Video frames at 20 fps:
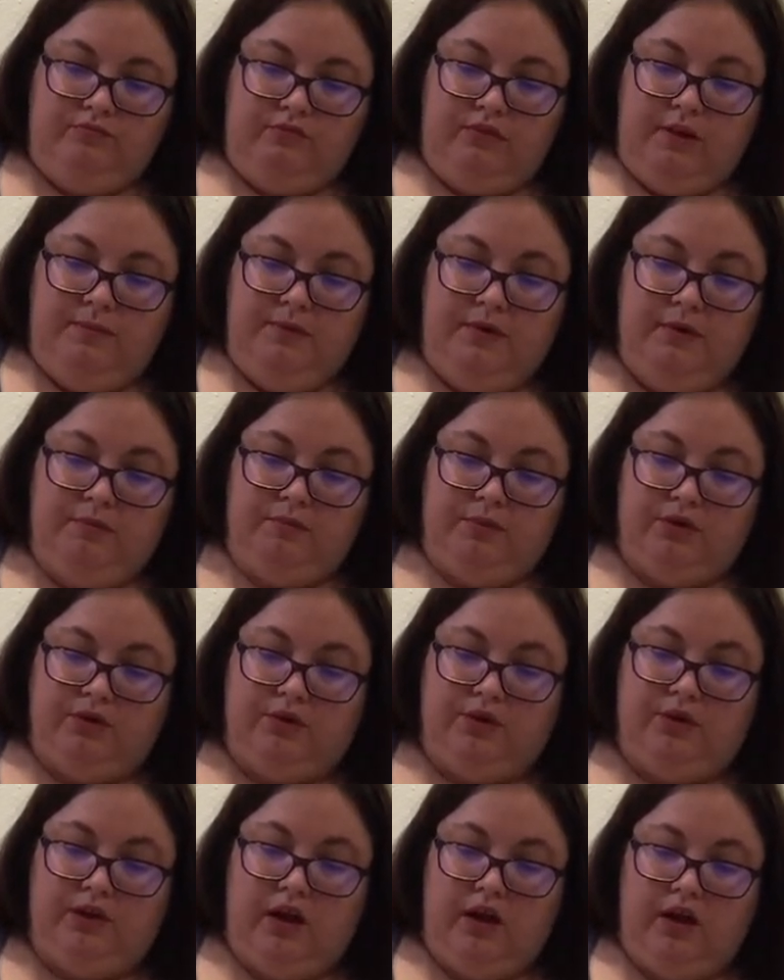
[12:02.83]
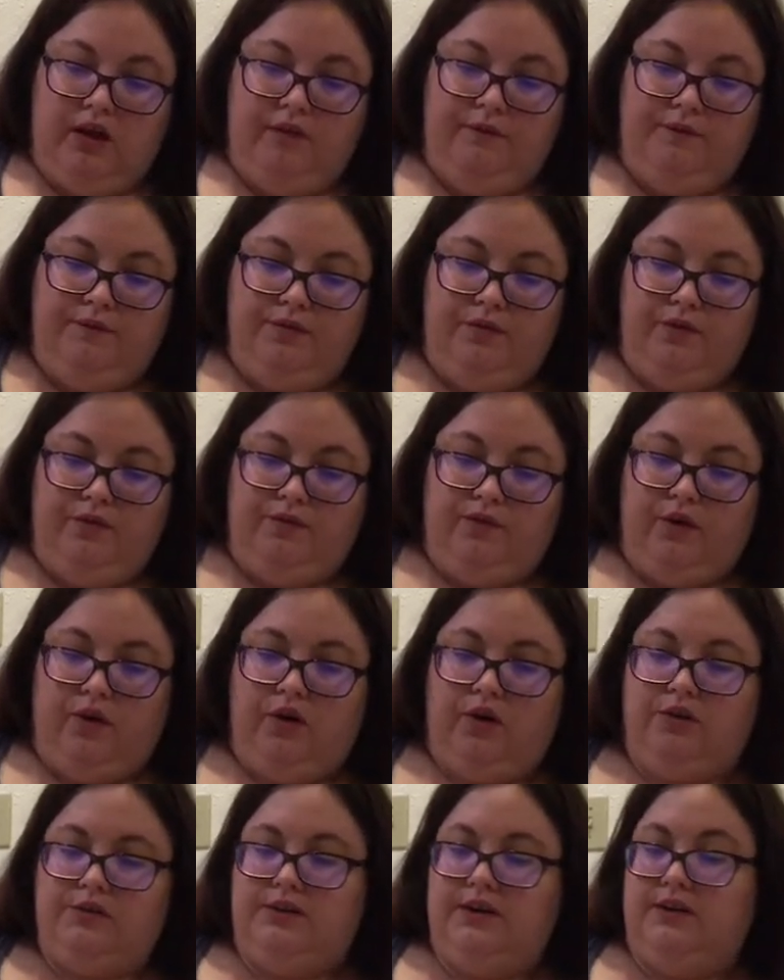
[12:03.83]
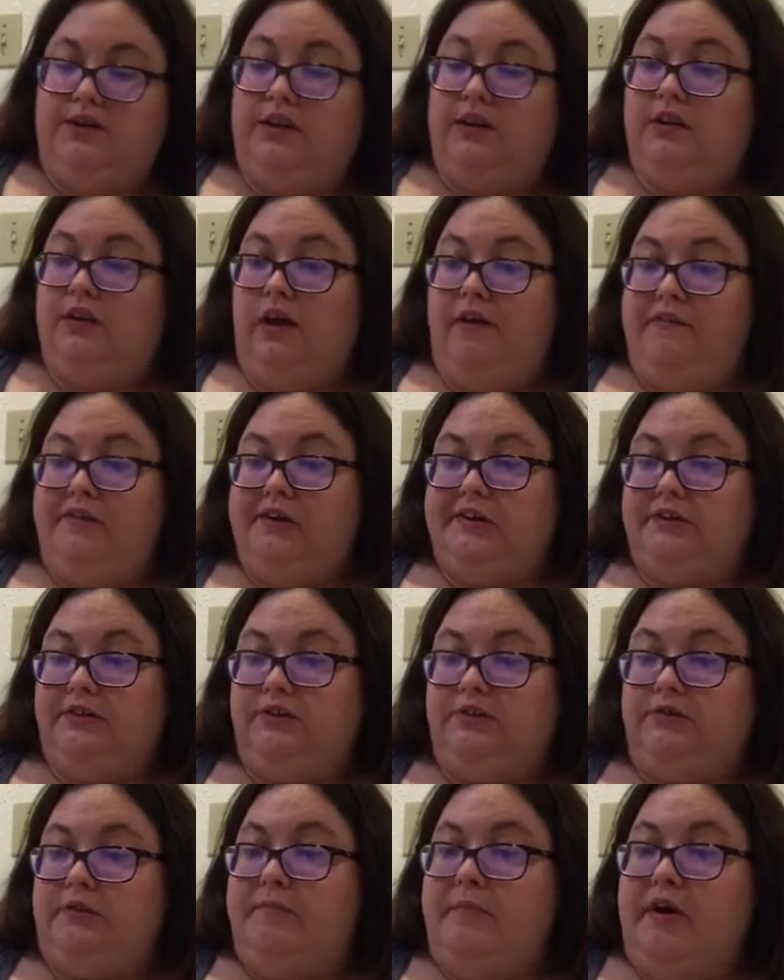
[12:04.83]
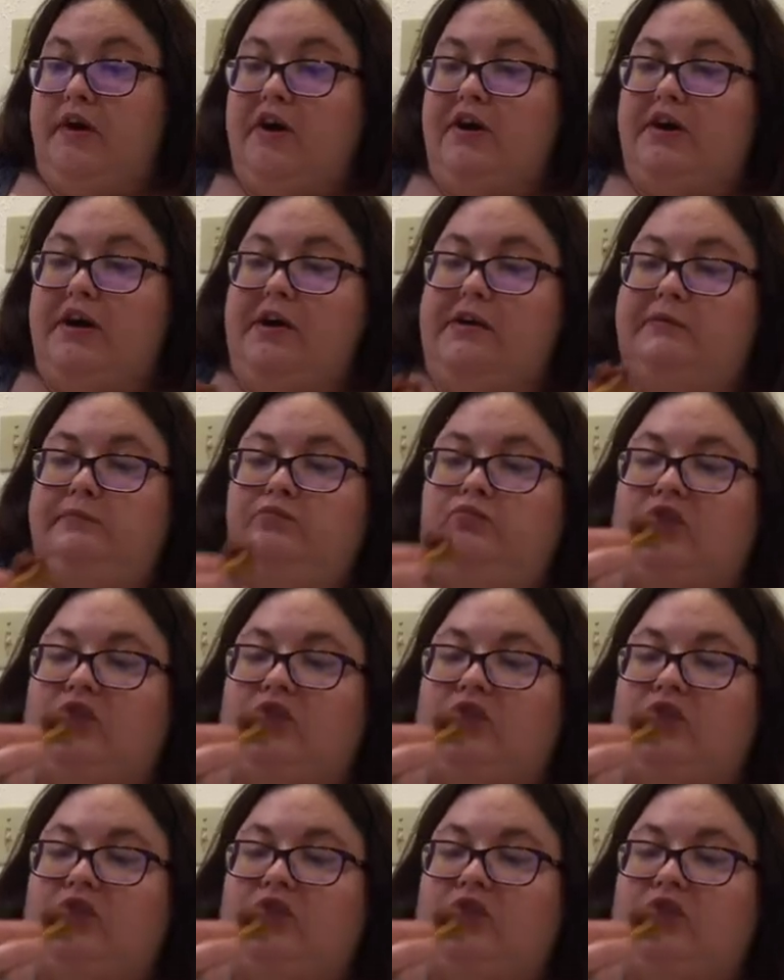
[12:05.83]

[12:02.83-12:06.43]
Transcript: people love the fall, tend to love it in America.